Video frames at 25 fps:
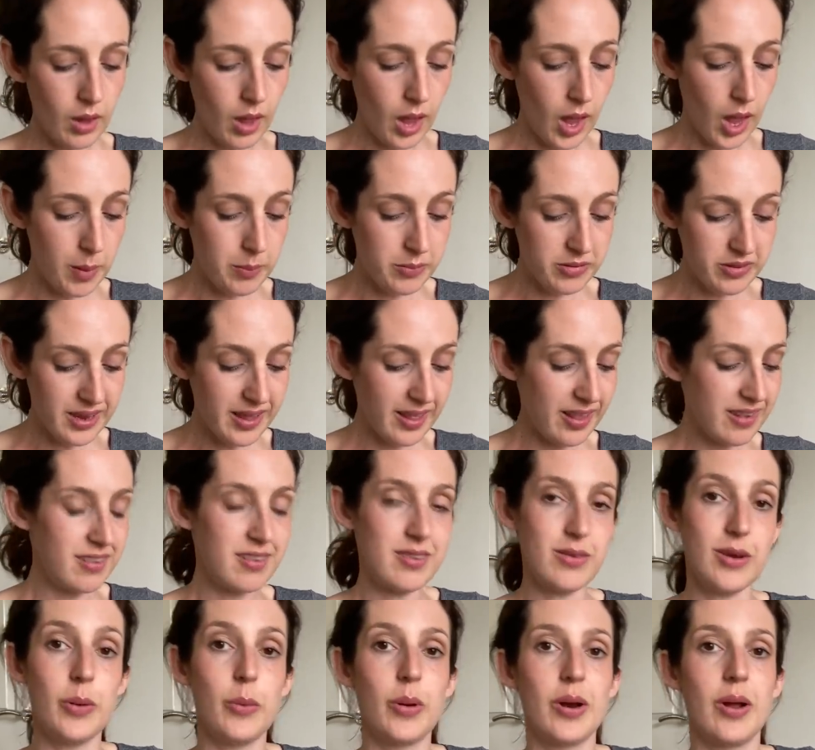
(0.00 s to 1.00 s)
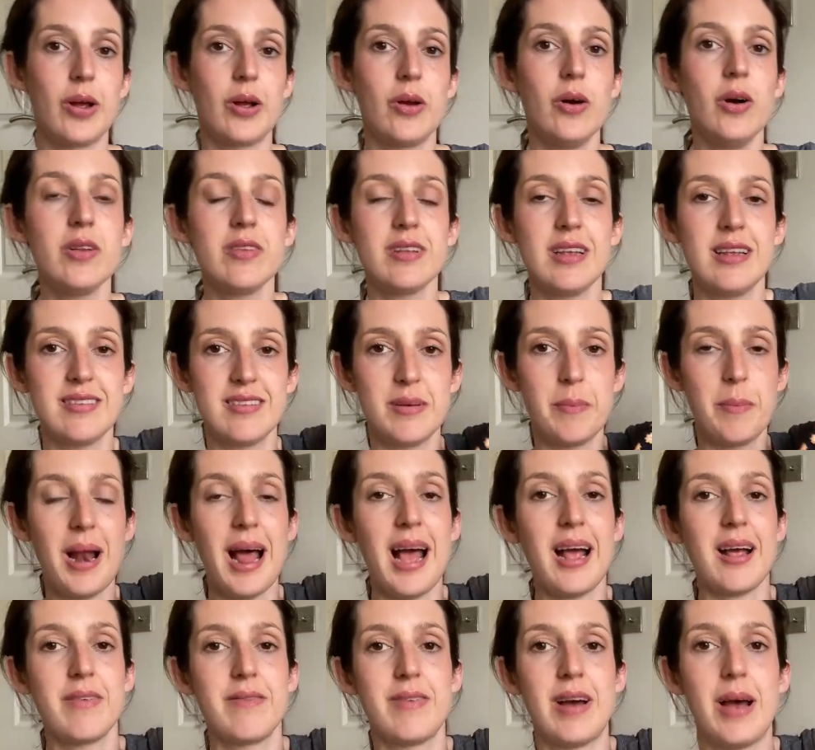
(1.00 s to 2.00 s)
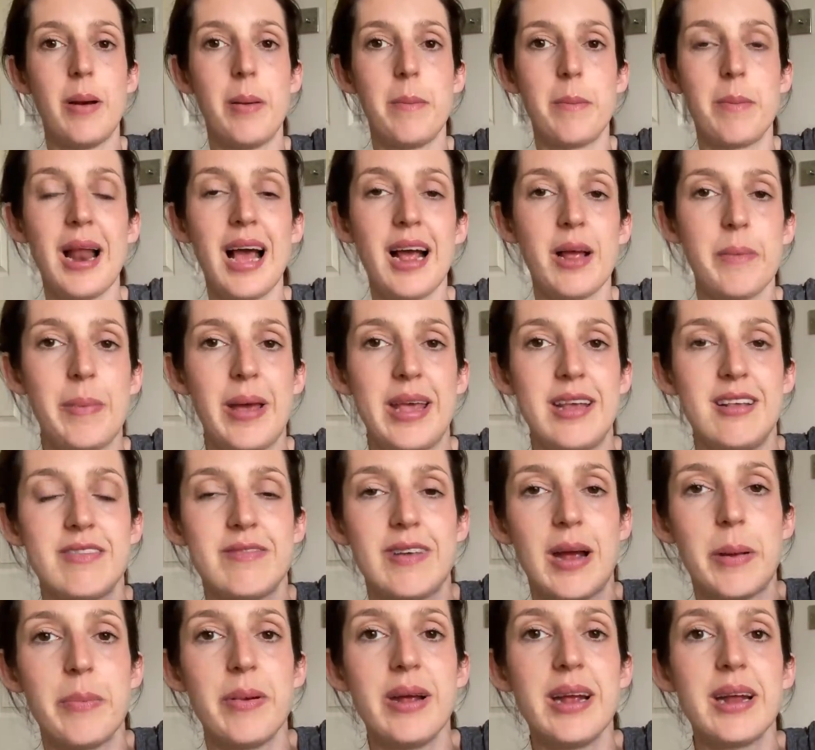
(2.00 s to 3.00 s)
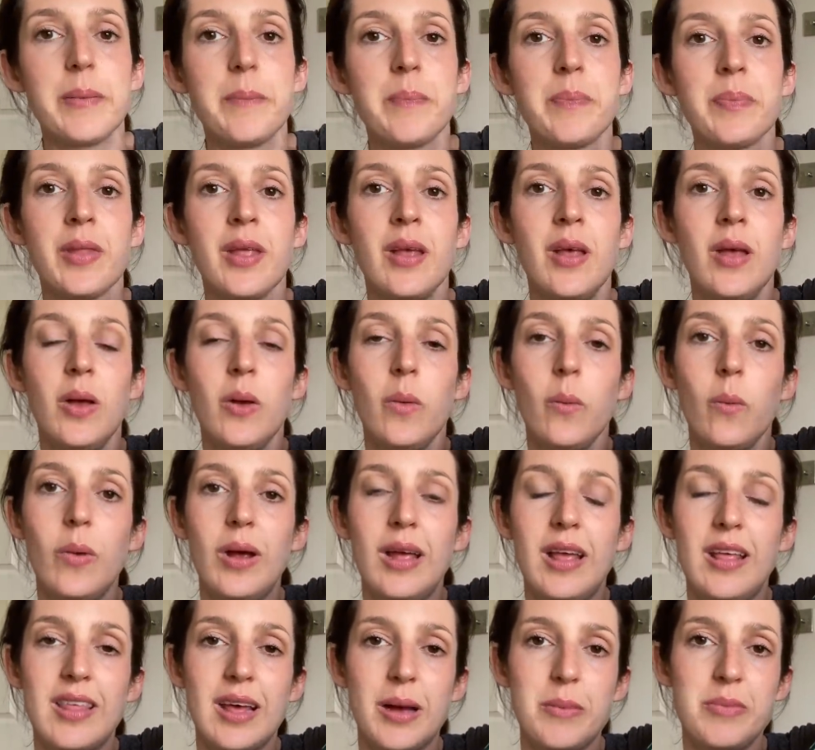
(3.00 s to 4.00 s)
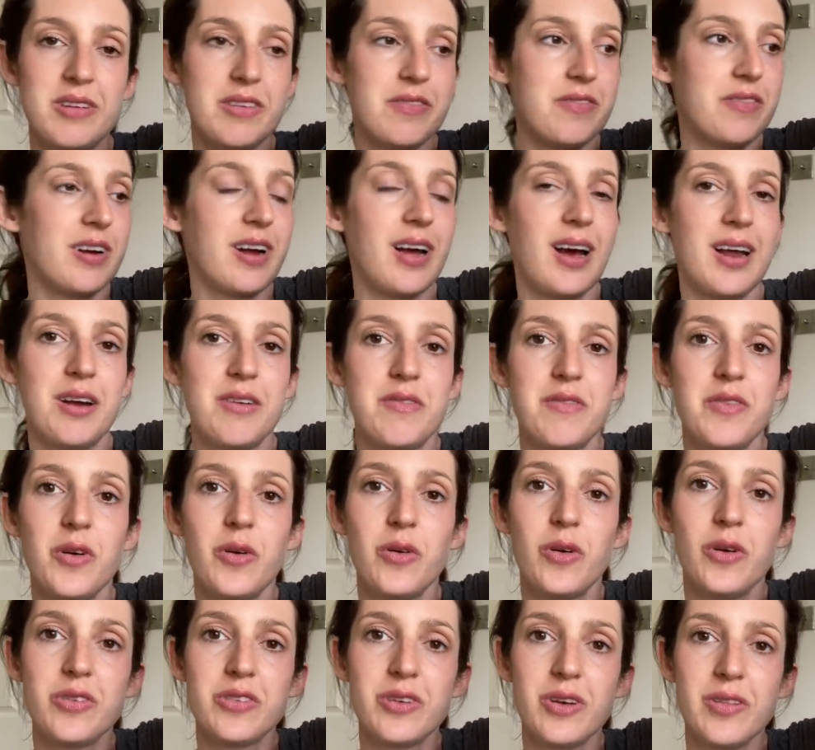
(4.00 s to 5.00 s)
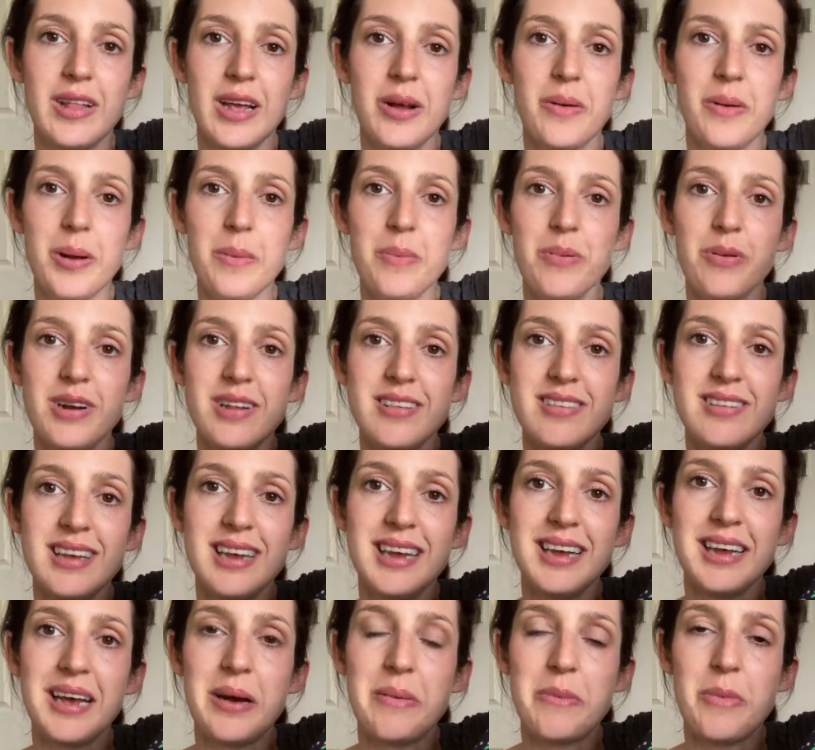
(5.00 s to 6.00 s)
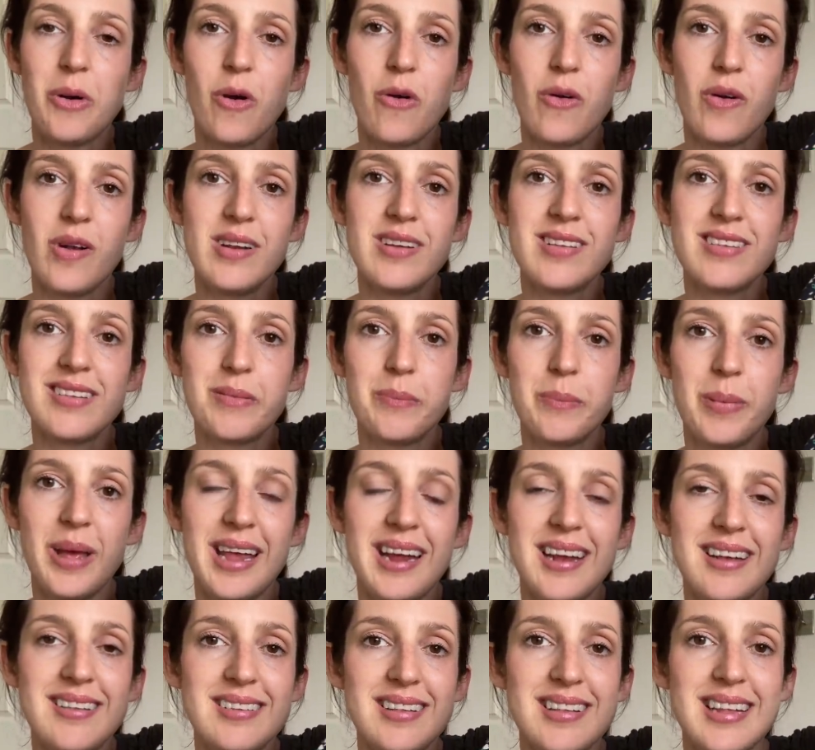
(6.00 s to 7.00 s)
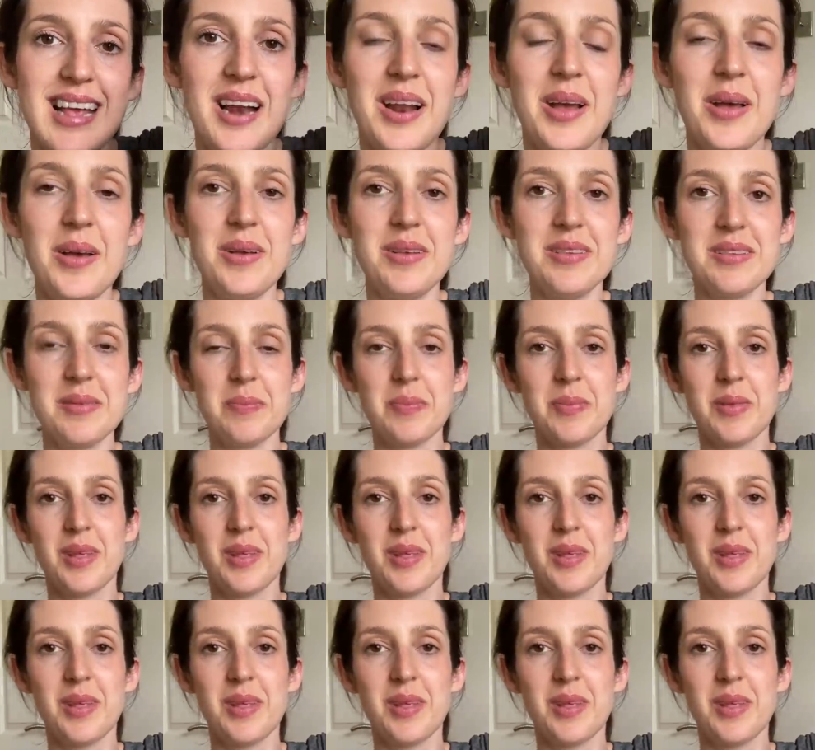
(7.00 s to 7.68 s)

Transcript: Um, so yeah, this is what I got. It's a black and um, black base fabric with um, different coloured floors on. They're quite pretty, um, oranges and pinks and yellows.